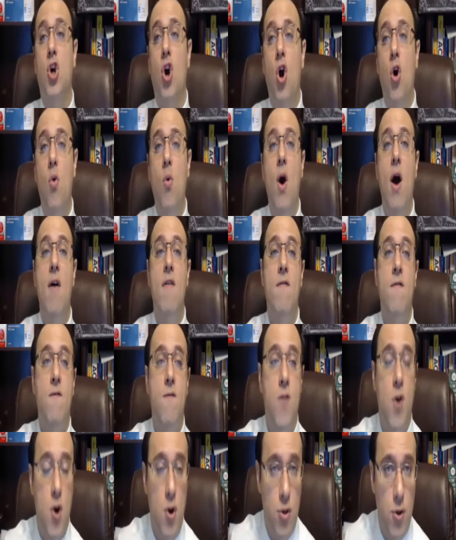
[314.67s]
go
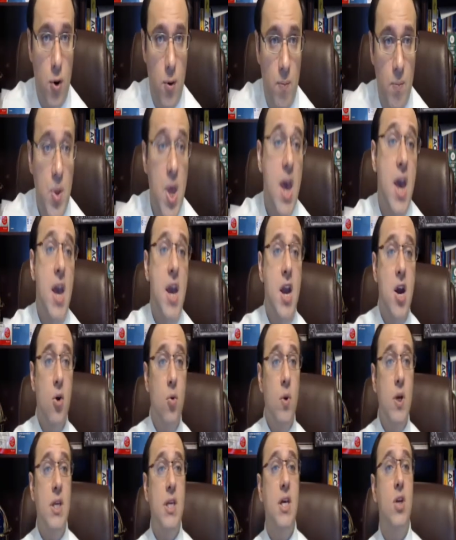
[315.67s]
further.
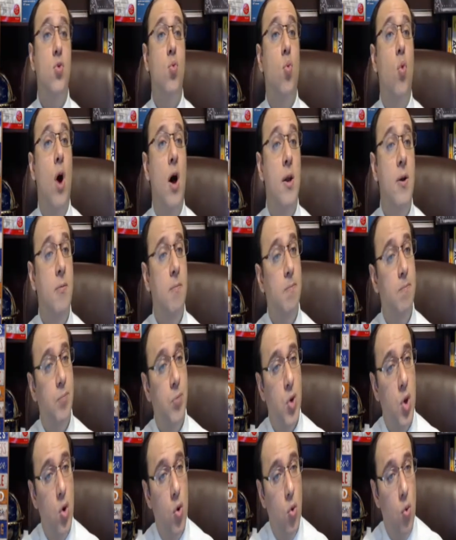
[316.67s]
Here we did 1,
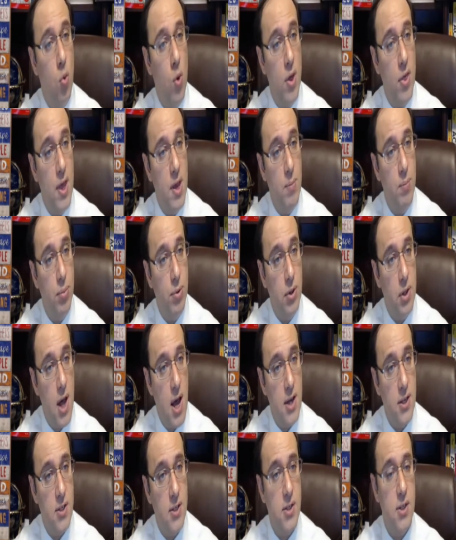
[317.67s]
with a
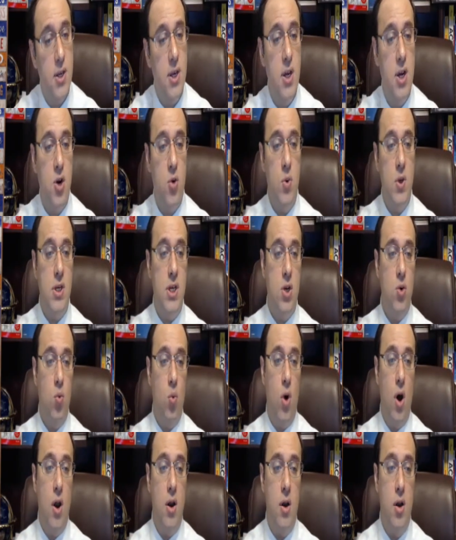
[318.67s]
plus. Here we did
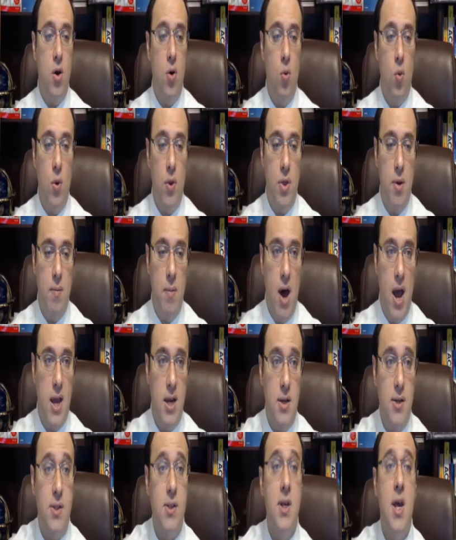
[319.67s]
1 with a
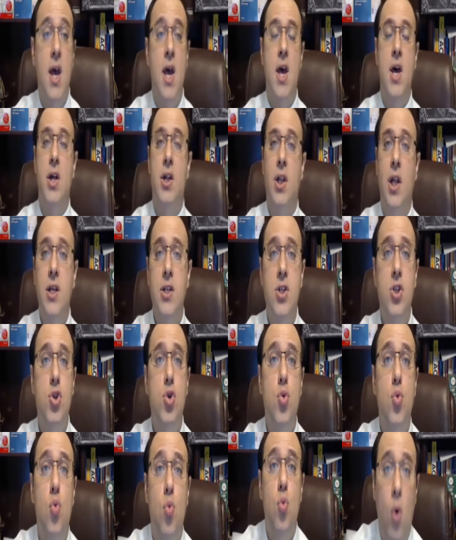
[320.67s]
minus. Let's
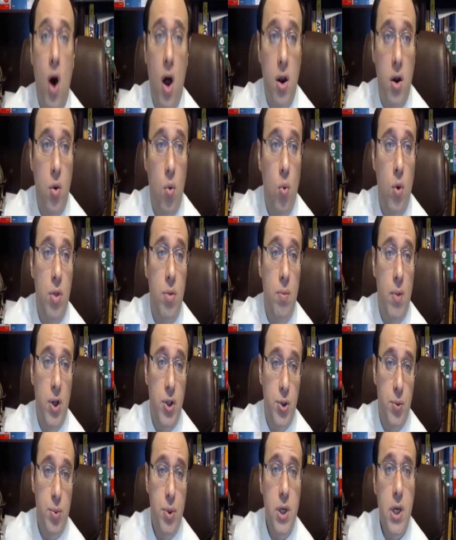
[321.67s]
do 1 with
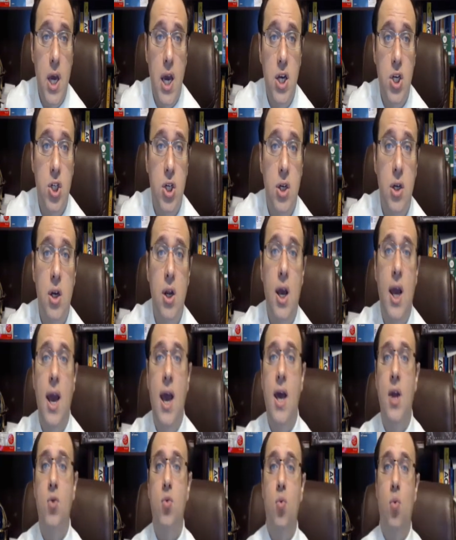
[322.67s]
multiplication
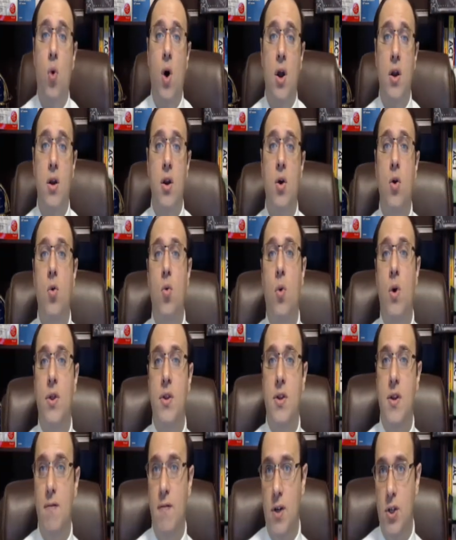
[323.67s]
and 1
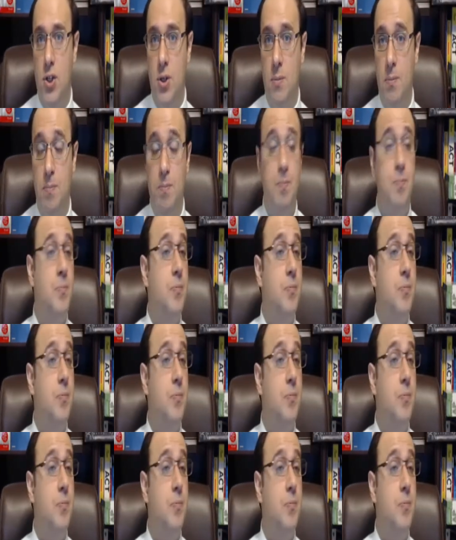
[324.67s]
with division.